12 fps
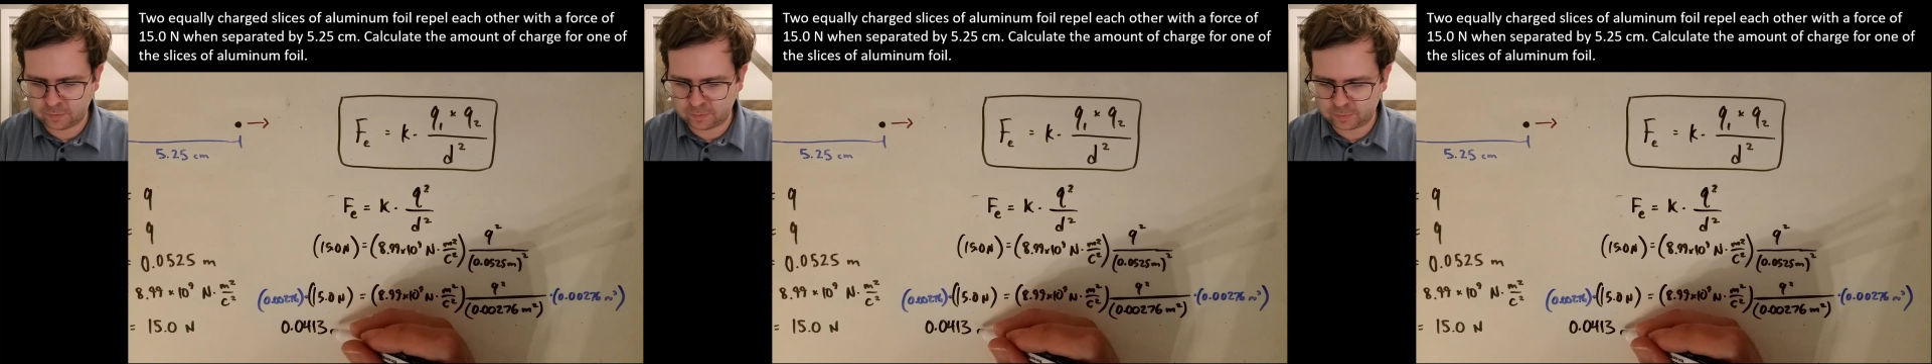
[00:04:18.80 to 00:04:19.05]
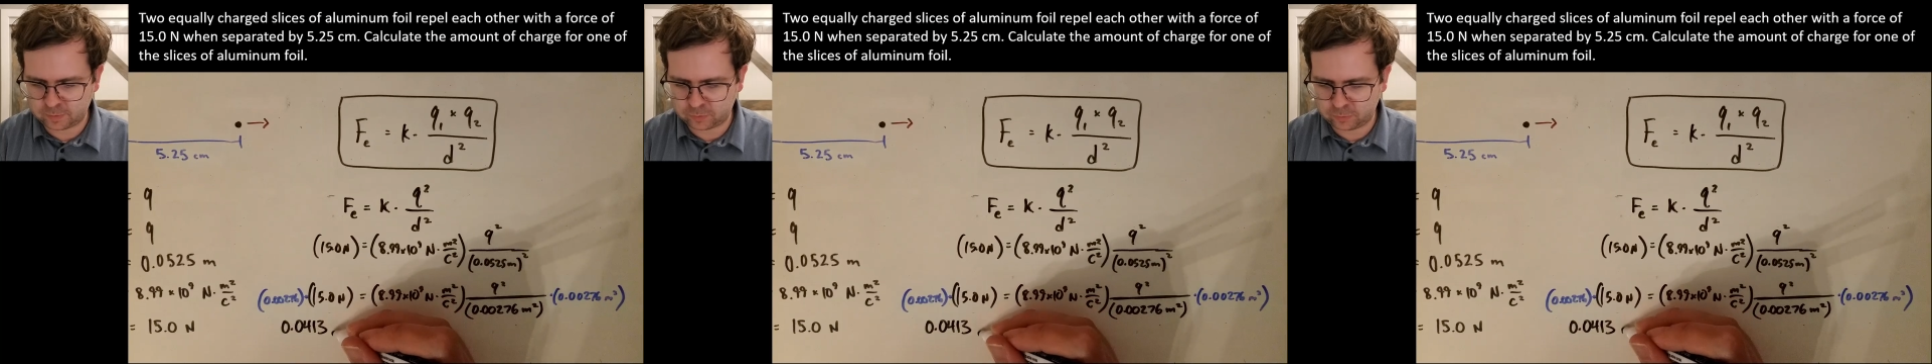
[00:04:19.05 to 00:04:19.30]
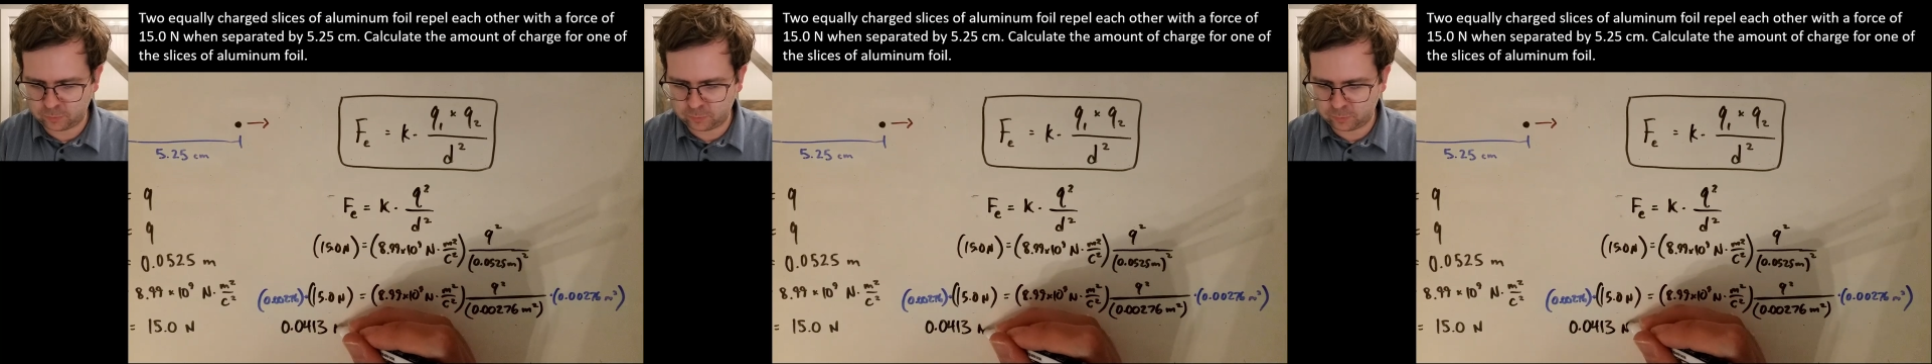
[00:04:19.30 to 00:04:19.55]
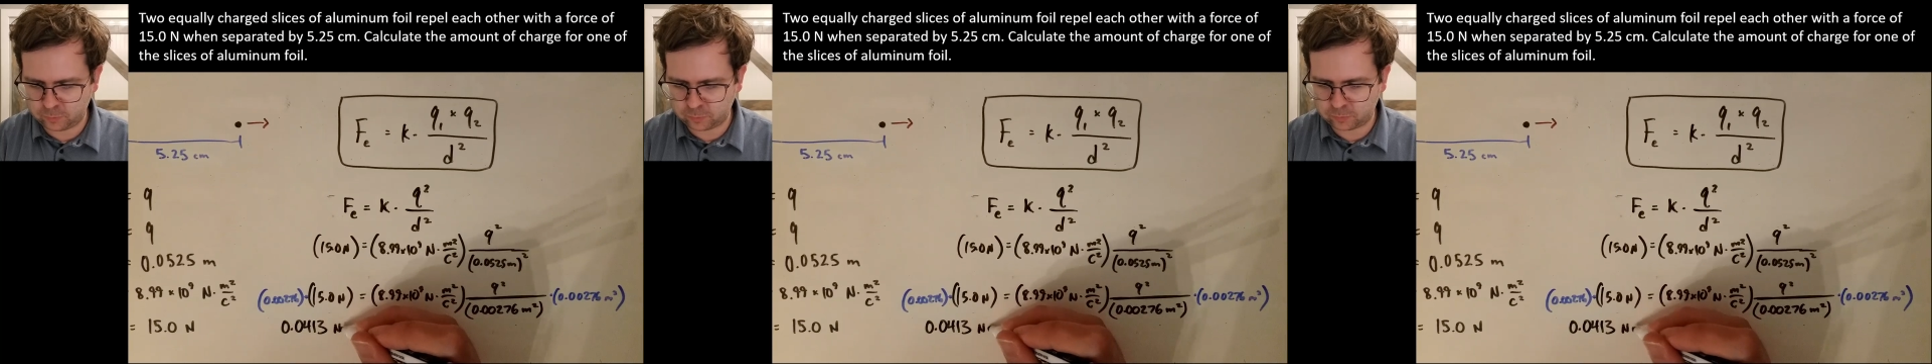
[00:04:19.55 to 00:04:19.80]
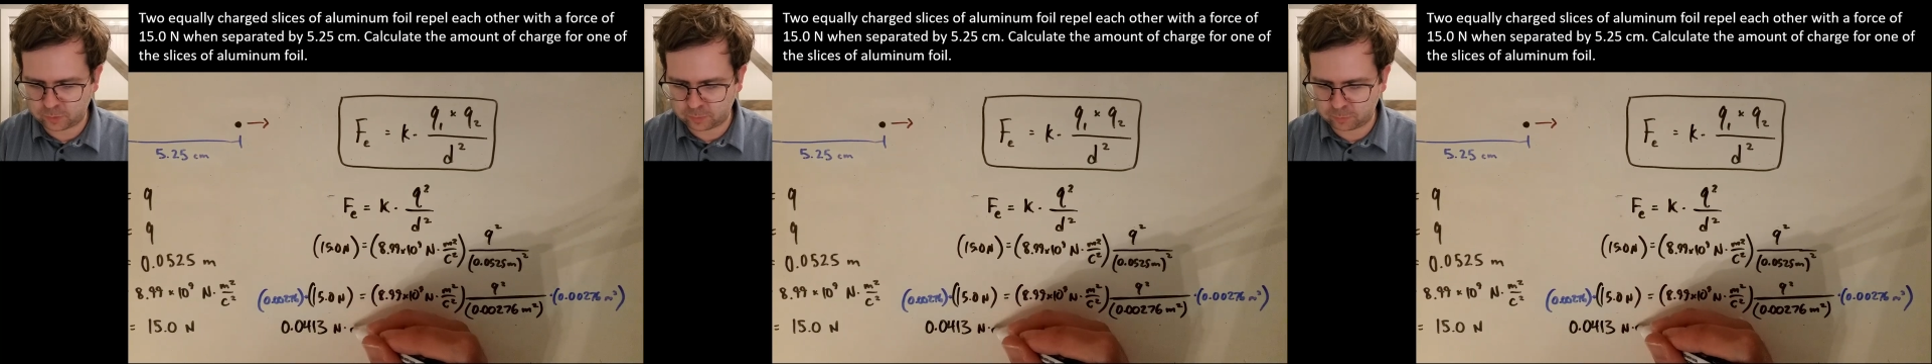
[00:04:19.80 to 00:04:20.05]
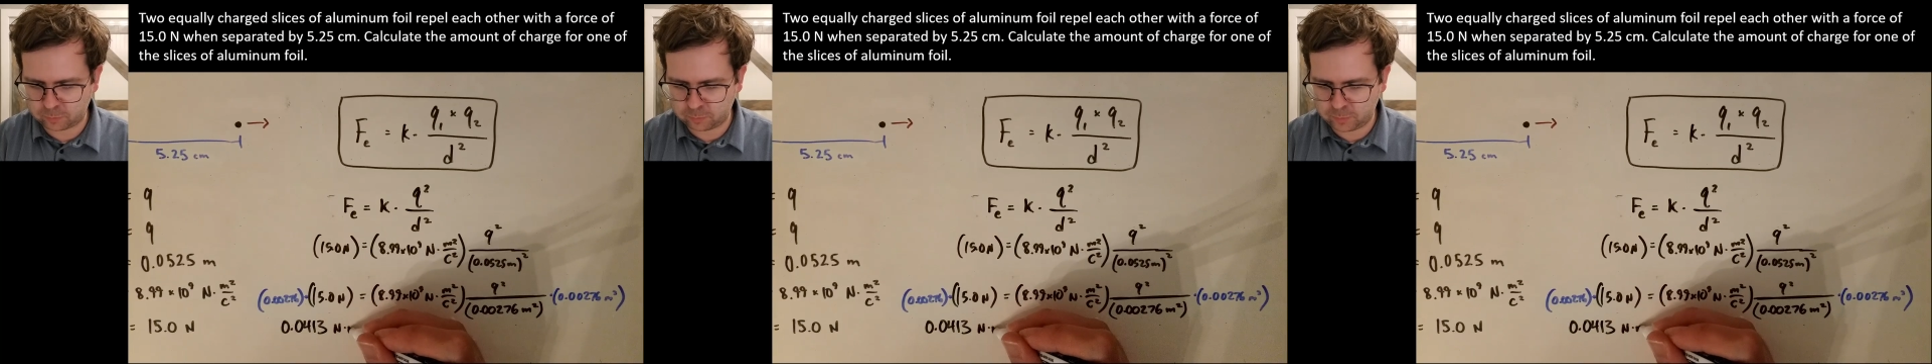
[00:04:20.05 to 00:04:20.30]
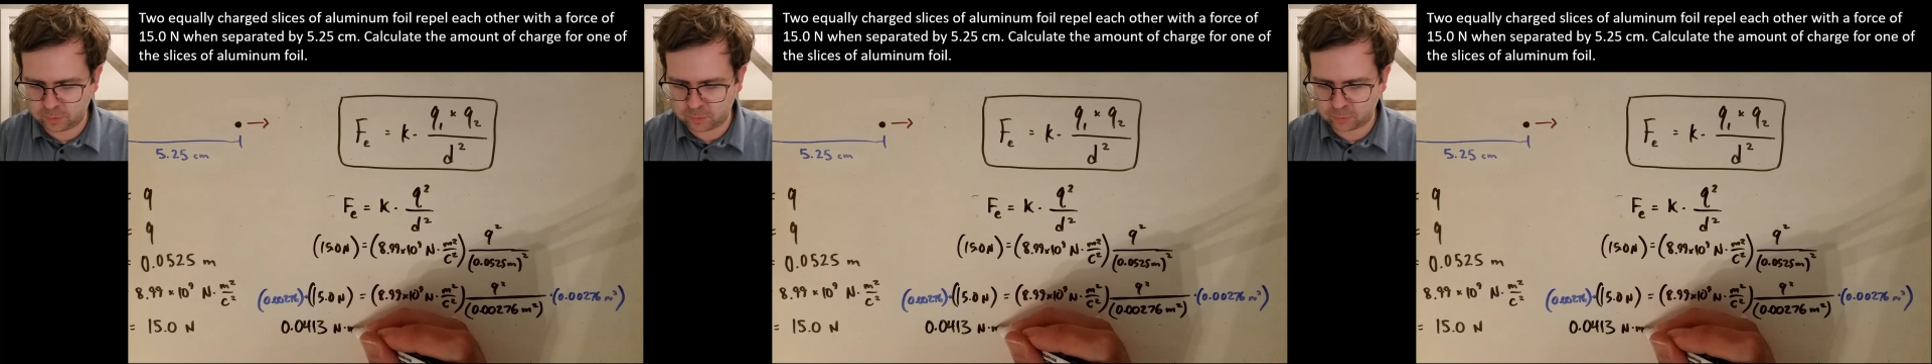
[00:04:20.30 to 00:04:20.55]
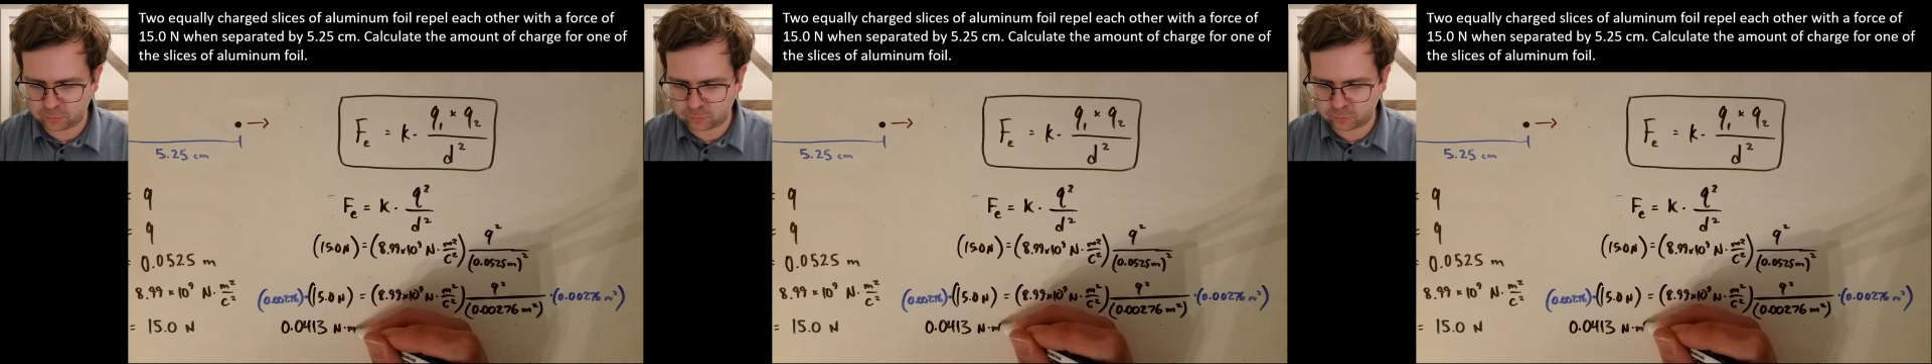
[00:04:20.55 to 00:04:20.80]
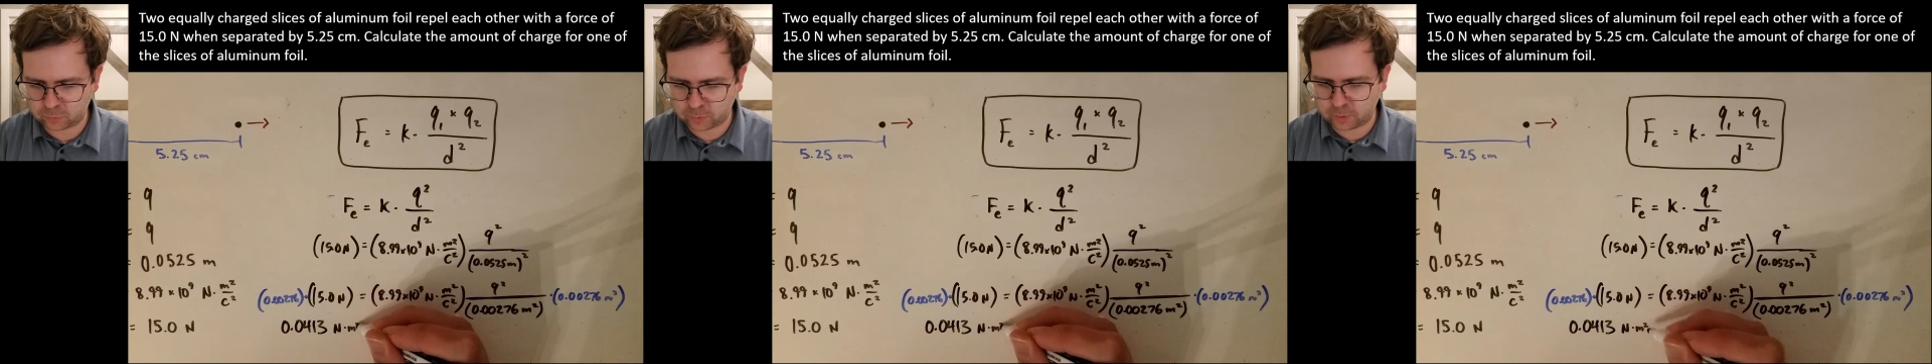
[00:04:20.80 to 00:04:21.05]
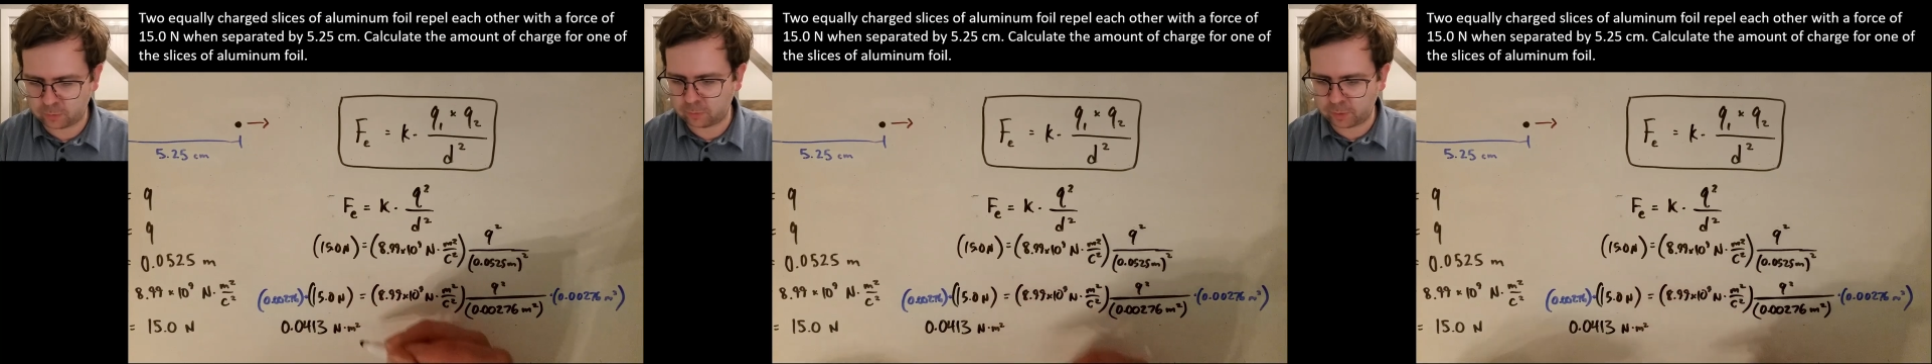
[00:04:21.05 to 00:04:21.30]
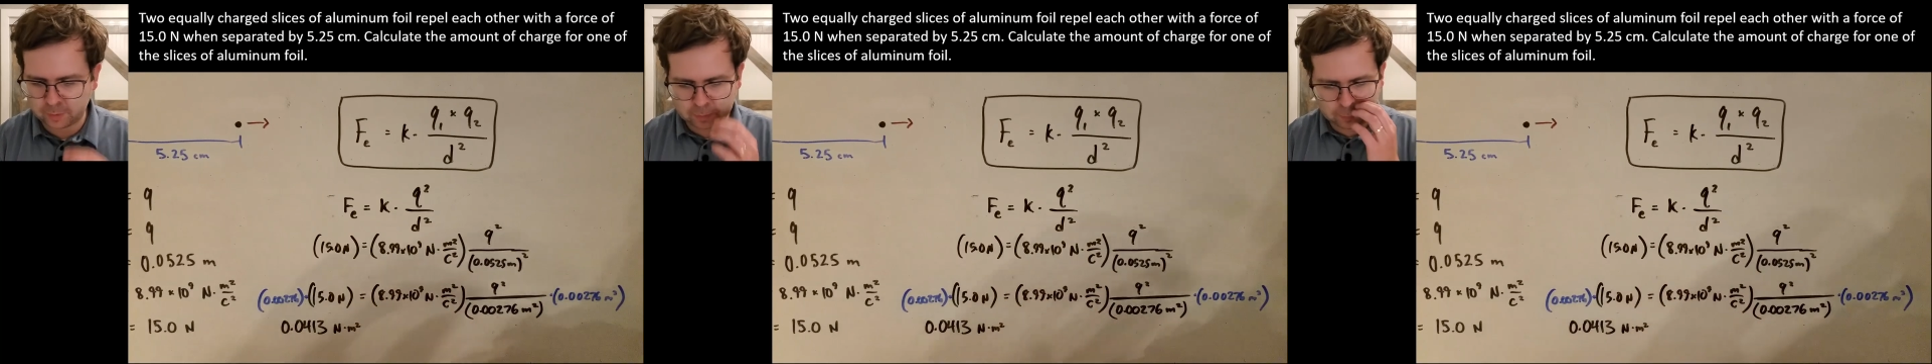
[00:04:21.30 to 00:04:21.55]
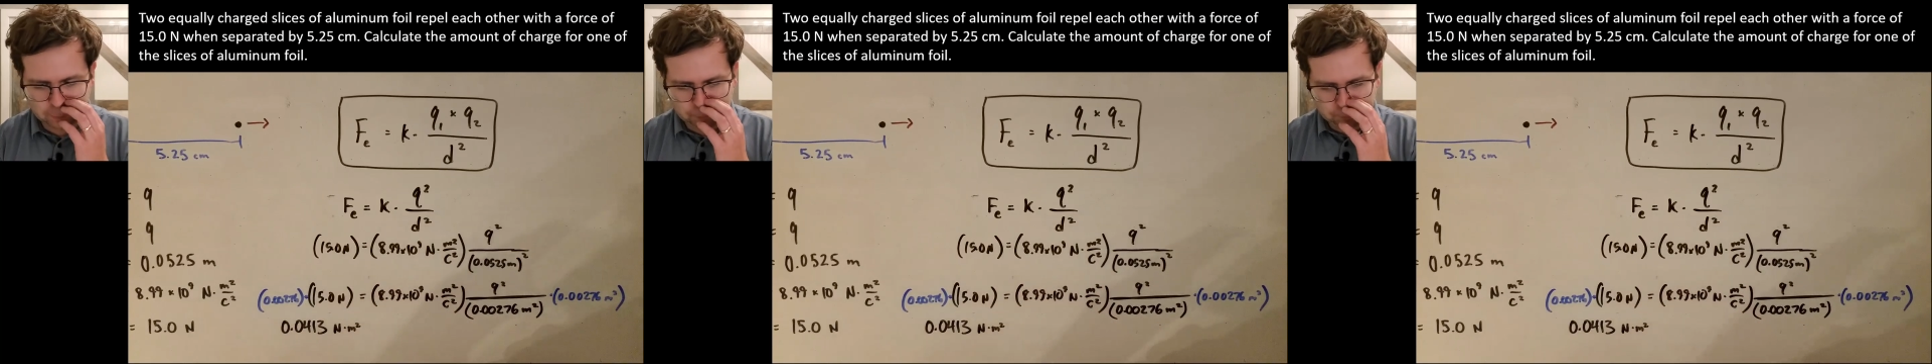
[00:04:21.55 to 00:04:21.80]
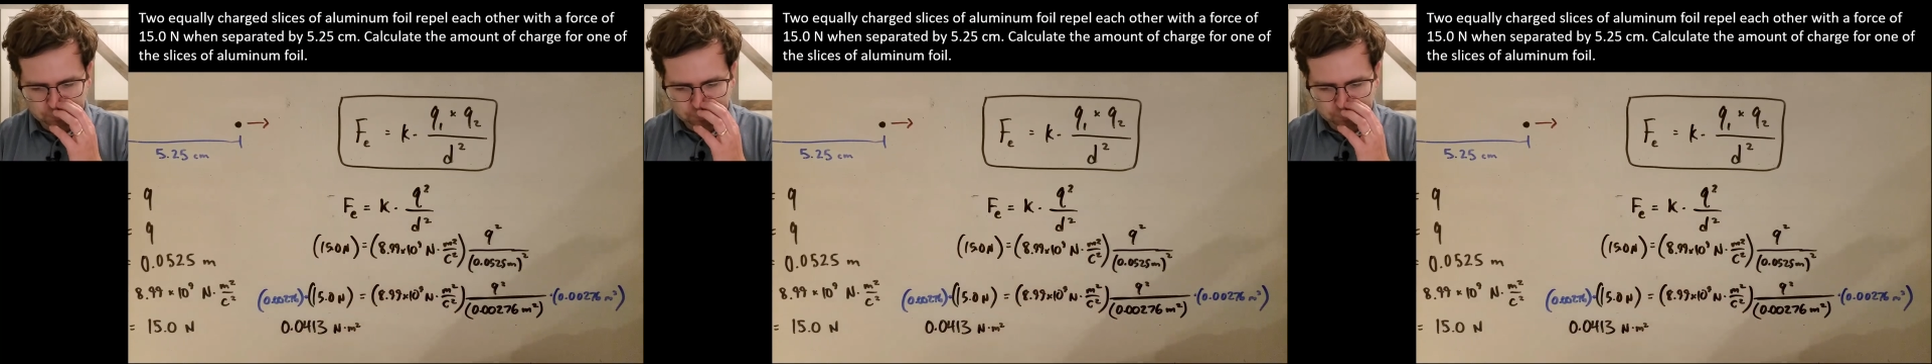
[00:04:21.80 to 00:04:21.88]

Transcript: And that's newtons times meters squared right now.